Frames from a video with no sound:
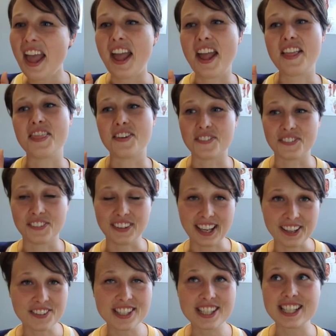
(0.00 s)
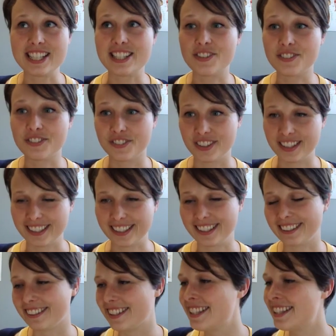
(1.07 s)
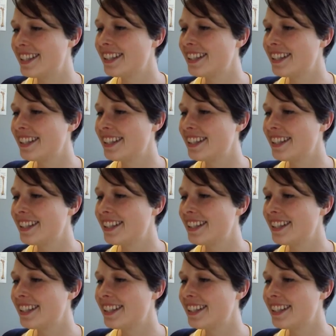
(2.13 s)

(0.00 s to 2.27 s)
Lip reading: And the language is ridiculous.